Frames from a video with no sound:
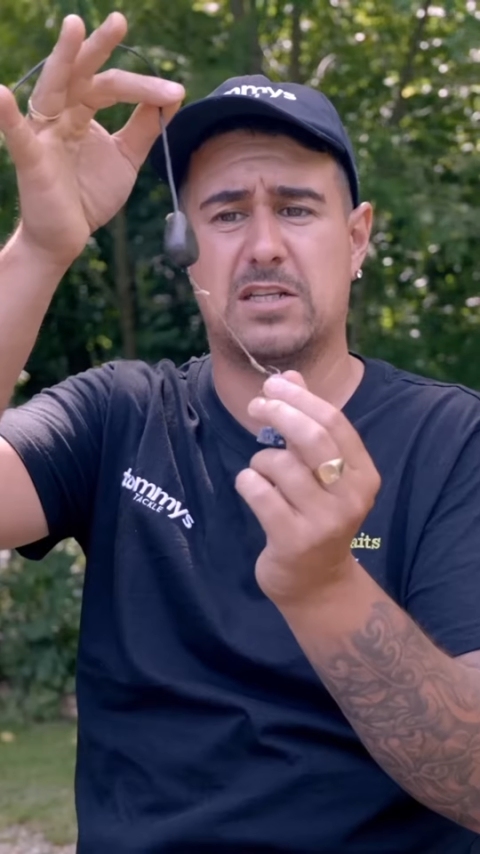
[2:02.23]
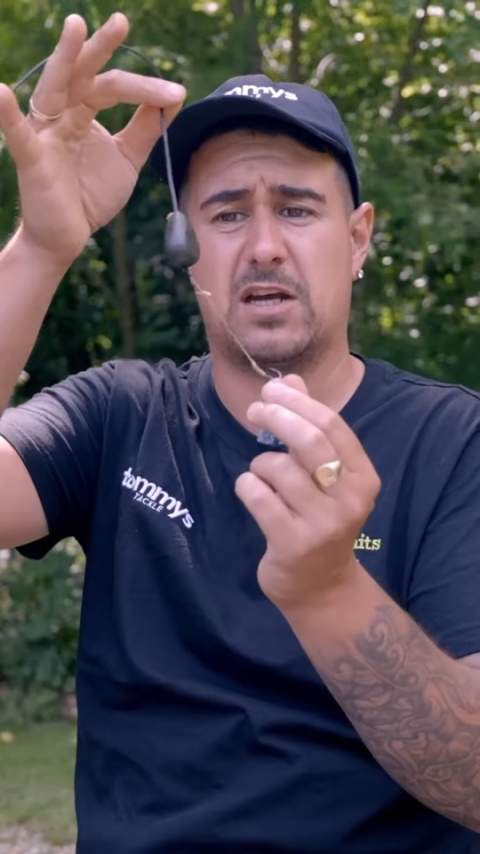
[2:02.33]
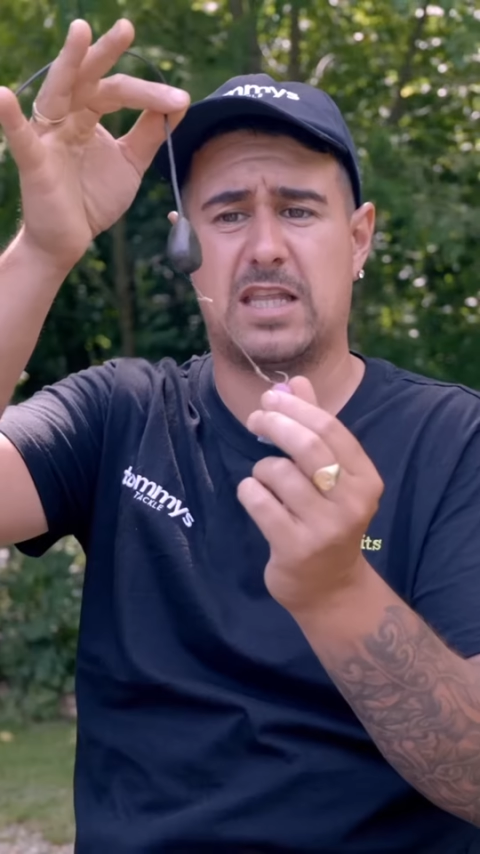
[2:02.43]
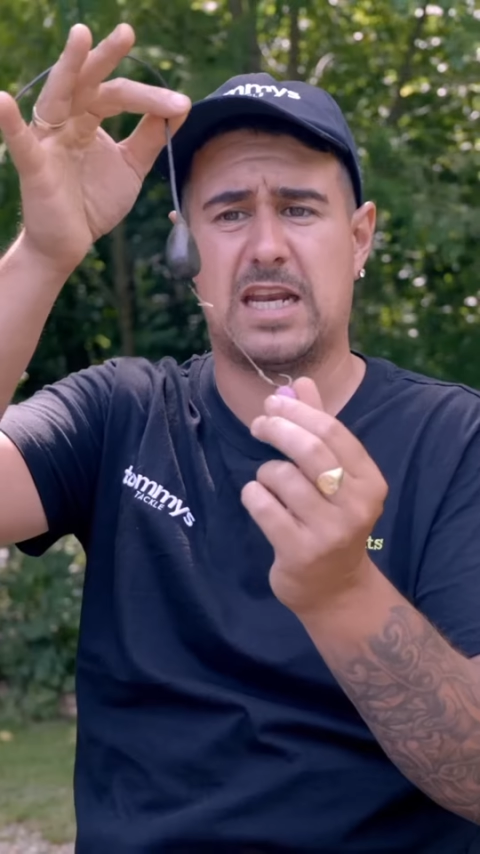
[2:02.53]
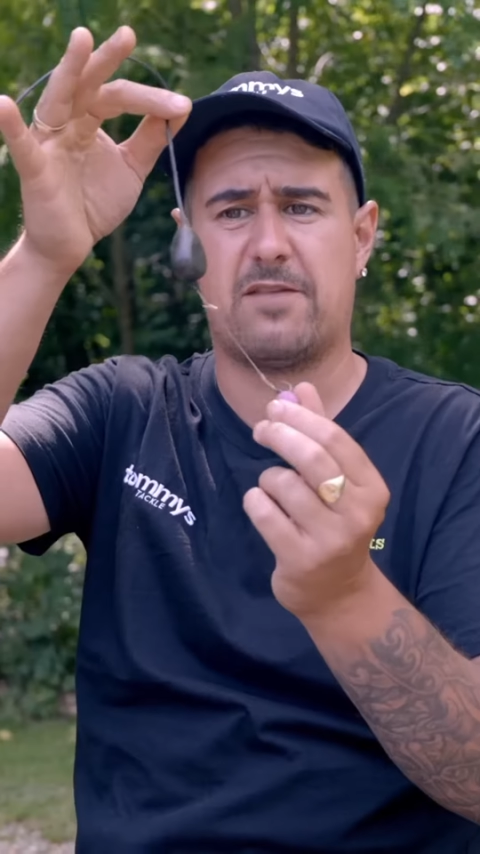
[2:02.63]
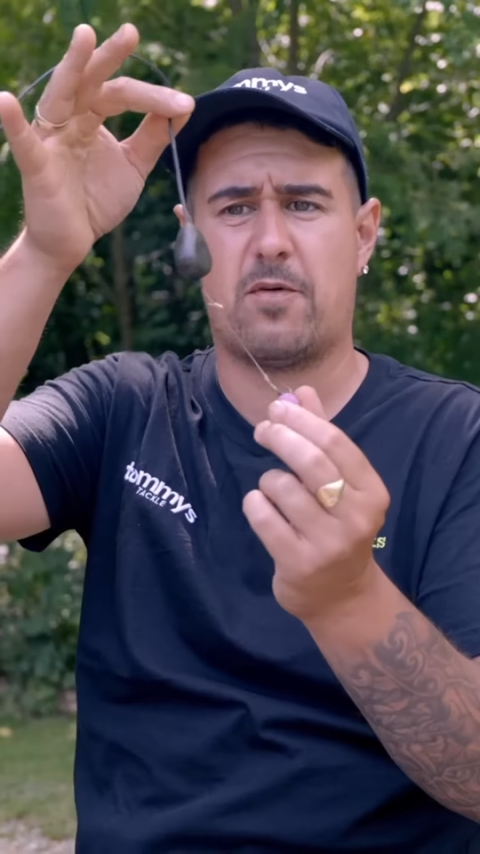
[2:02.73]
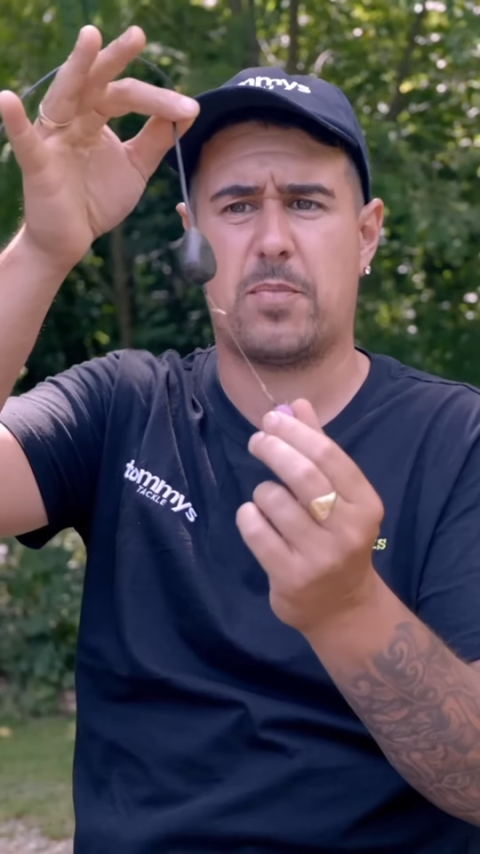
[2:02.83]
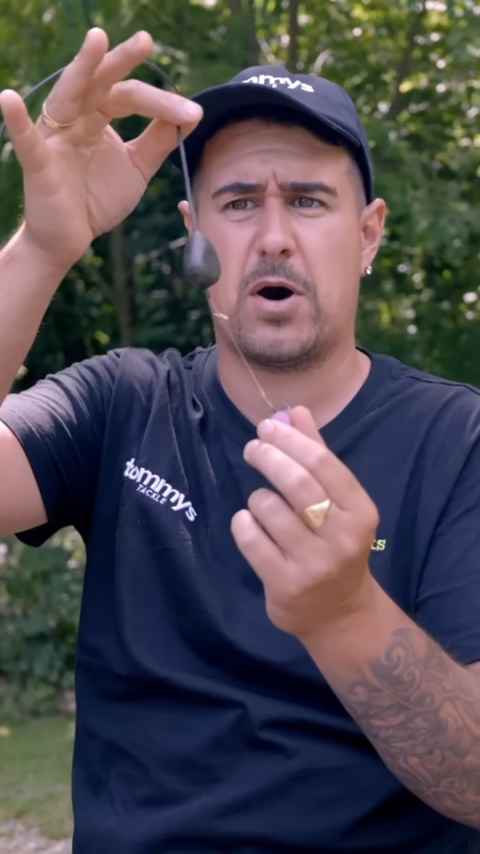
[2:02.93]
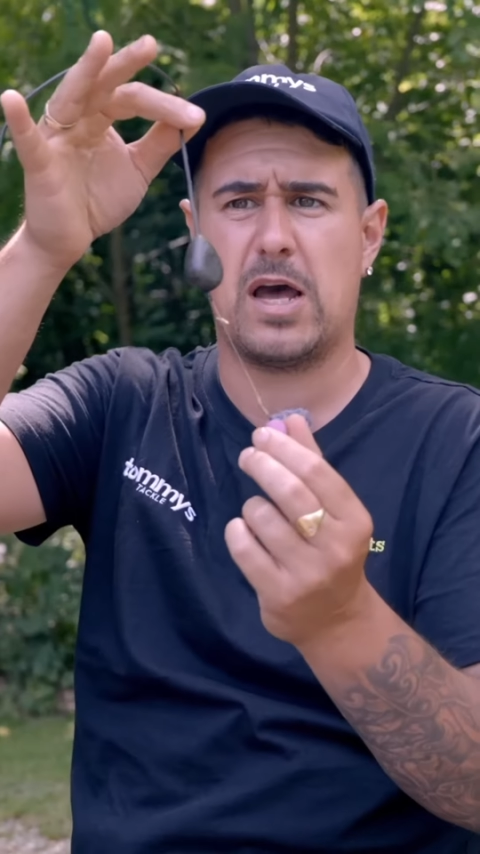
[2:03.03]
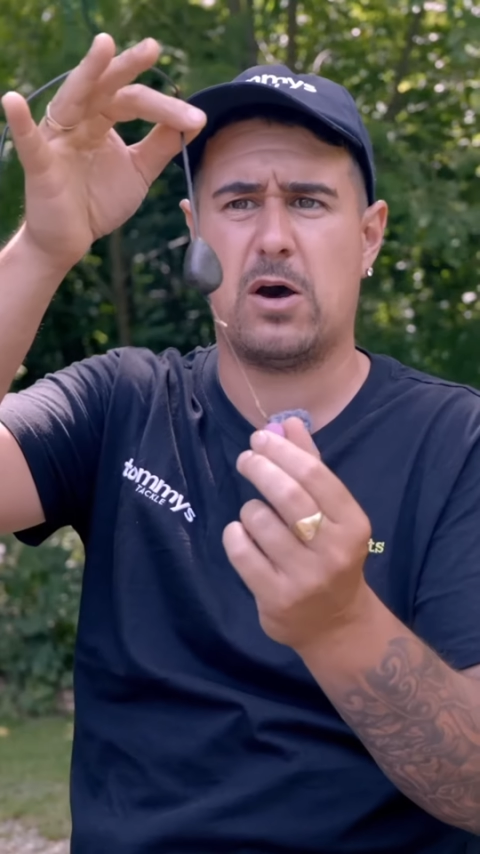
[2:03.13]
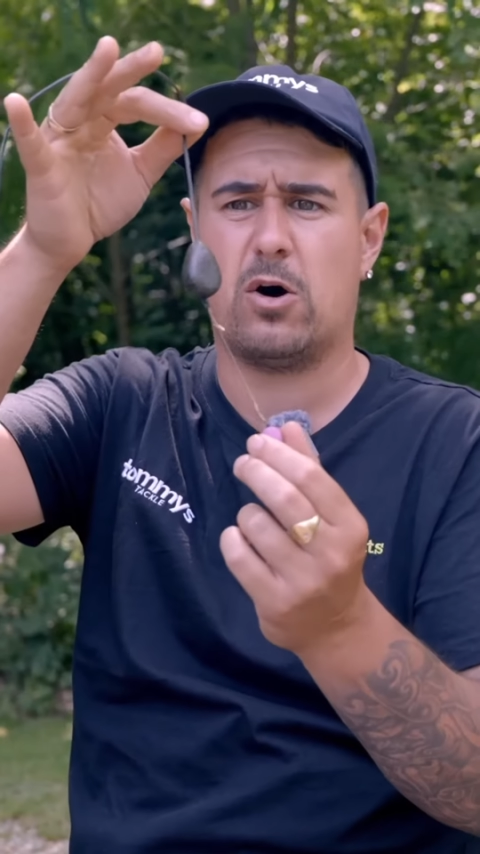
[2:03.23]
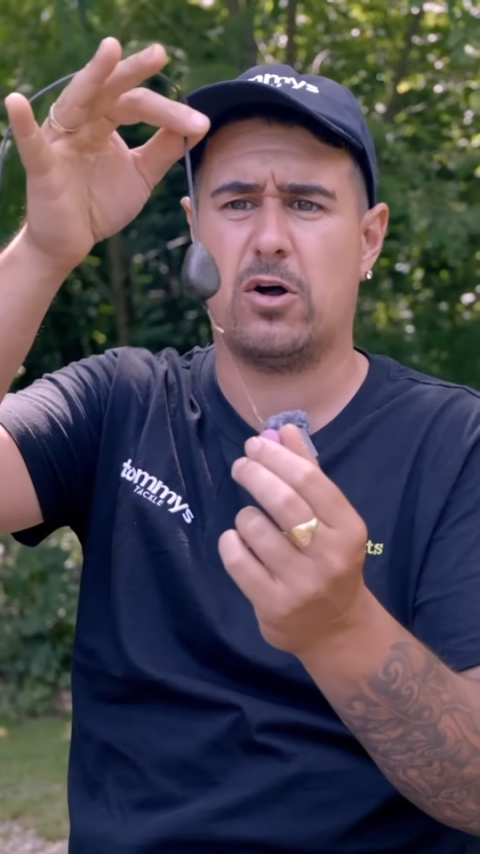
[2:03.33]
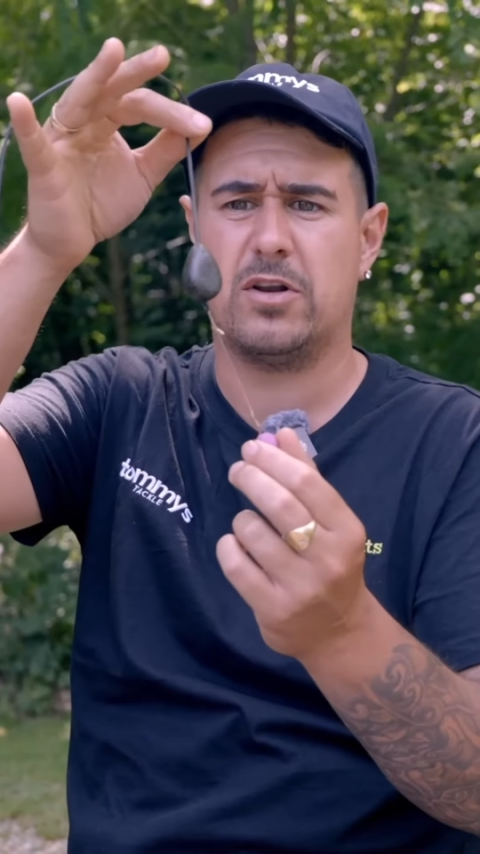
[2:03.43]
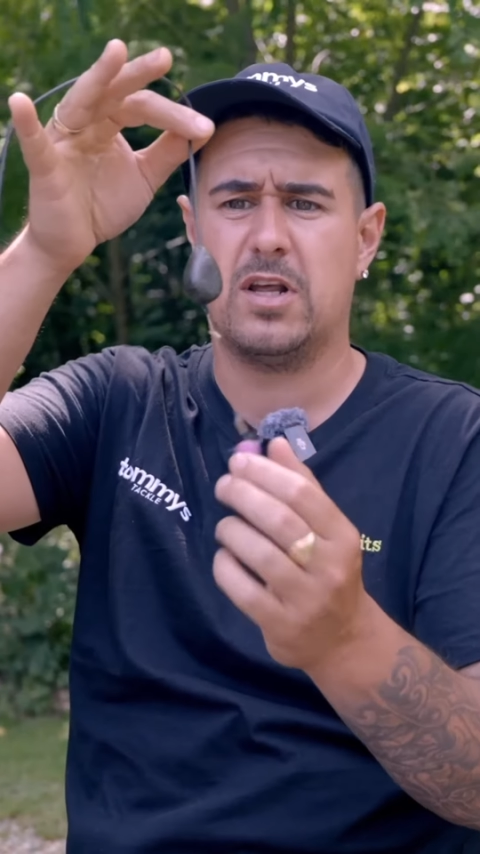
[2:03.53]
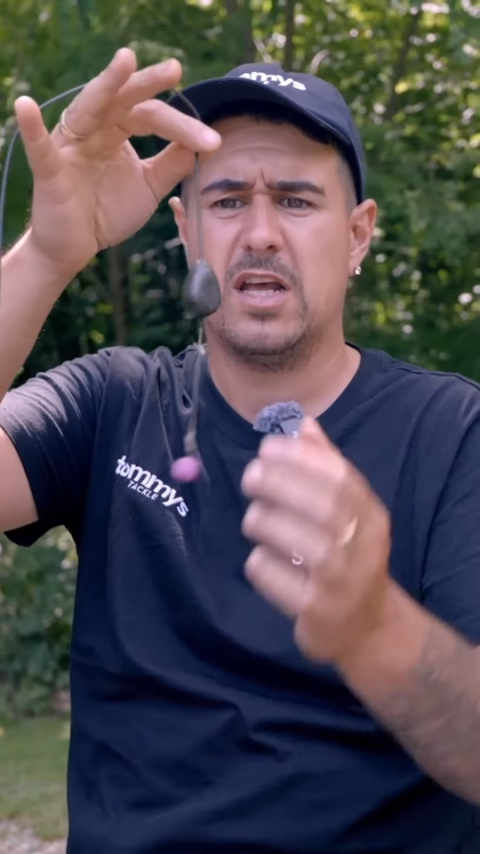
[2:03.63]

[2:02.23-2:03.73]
that I did have a bite on.